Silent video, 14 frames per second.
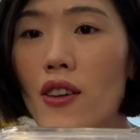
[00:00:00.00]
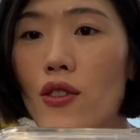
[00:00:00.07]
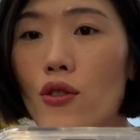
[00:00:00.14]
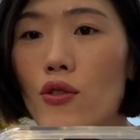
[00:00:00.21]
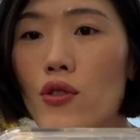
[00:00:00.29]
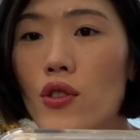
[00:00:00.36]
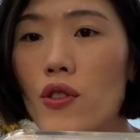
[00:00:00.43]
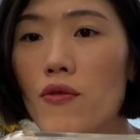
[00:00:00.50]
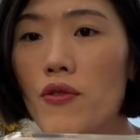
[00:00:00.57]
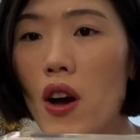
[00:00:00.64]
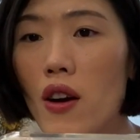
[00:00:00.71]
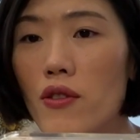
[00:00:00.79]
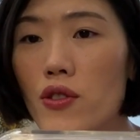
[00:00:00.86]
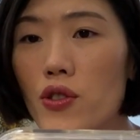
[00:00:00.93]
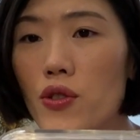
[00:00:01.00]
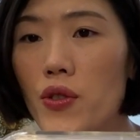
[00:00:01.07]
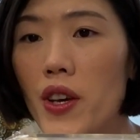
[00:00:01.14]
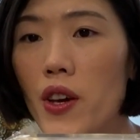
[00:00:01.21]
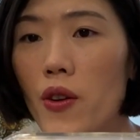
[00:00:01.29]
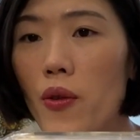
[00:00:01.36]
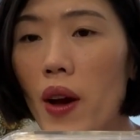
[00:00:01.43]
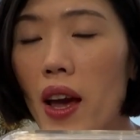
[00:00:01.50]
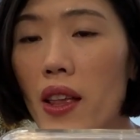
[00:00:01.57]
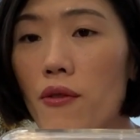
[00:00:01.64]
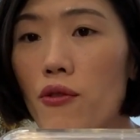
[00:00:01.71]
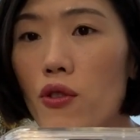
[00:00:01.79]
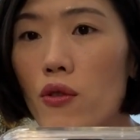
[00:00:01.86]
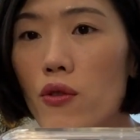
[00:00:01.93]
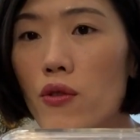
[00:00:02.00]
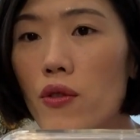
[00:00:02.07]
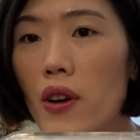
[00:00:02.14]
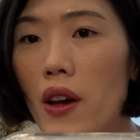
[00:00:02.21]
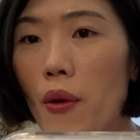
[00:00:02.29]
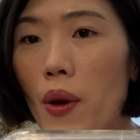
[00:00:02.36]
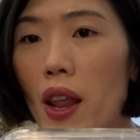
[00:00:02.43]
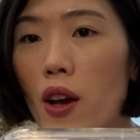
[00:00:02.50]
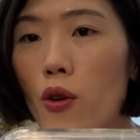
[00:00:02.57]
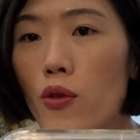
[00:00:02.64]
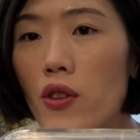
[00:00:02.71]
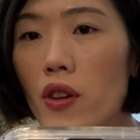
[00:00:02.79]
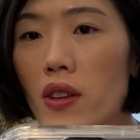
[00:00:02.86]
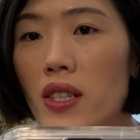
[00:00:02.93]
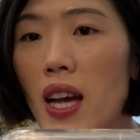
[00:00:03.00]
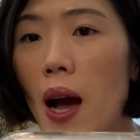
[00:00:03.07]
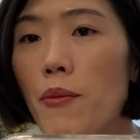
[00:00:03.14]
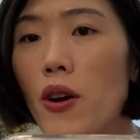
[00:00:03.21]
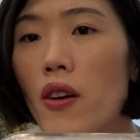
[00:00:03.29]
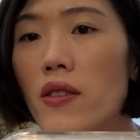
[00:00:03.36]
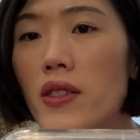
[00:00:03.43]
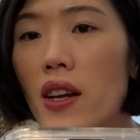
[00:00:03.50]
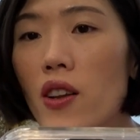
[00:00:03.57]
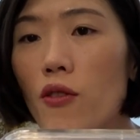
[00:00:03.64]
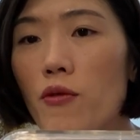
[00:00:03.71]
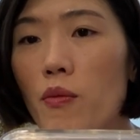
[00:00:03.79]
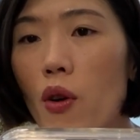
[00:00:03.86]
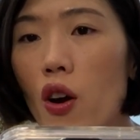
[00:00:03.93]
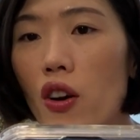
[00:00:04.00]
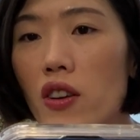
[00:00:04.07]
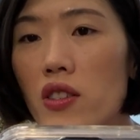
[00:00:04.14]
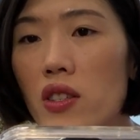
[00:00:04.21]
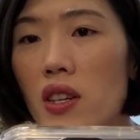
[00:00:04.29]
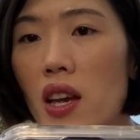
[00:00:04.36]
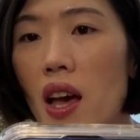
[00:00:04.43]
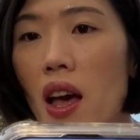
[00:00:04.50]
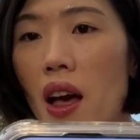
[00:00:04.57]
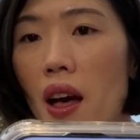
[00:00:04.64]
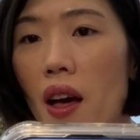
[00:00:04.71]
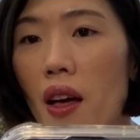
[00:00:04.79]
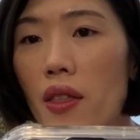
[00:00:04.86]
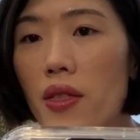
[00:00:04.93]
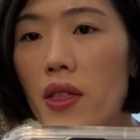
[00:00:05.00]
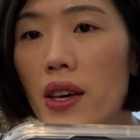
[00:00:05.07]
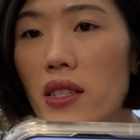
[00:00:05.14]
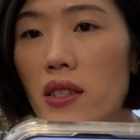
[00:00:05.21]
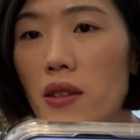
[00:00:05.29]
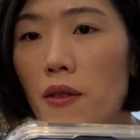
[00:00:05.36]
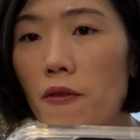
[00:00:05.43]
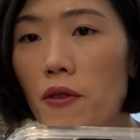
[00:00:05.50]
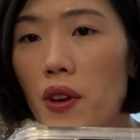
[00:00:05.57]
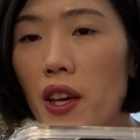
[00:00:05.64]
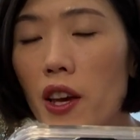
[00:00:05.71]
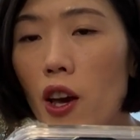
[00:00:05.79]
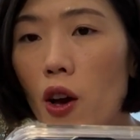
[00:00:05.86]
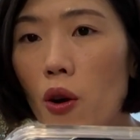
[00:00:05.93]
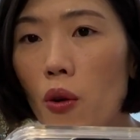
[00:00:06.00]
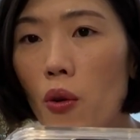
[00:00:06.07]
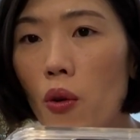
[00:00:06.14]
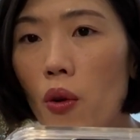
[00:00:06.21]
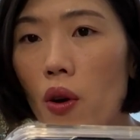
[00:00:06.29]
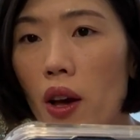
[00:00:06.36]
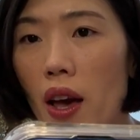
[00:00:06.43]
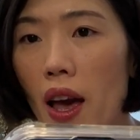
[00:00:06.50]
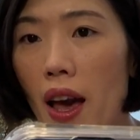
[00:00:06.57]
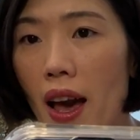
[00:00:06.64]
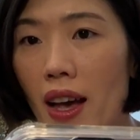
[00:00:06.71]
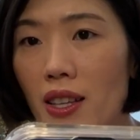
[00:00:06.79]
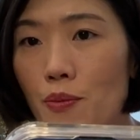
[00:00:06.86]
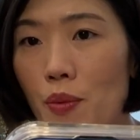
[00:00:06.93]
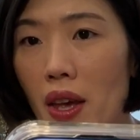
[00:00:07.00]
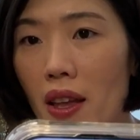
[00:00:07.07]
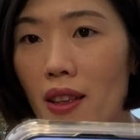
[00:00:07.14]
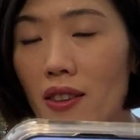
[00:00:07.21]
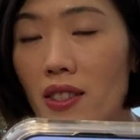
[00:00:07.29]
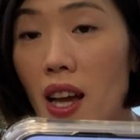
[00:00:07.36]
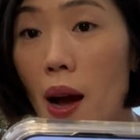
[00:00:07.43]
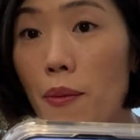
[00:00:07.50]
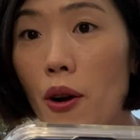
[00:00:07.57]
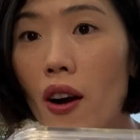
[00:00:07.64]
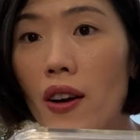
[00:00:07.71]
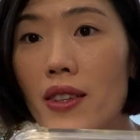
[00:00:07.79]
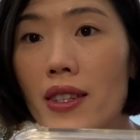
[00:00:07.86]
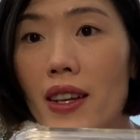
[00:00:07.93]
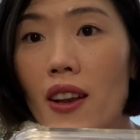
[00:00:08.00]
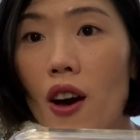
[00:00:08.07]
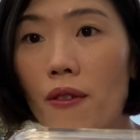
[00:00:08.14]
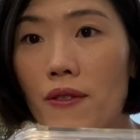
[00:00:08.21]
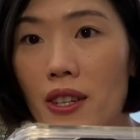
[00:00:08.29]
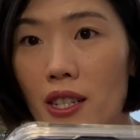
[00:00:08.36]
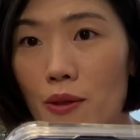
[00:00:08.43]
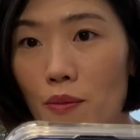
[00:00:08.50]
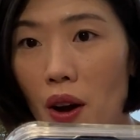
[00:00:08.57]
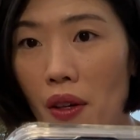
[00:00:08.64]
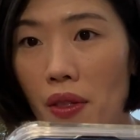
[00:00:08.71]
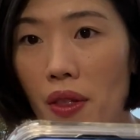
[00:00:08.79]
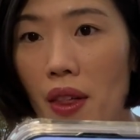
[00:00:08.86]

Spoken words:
YouTube studio, and when I go to the top content of March, this video has been the top content of this month.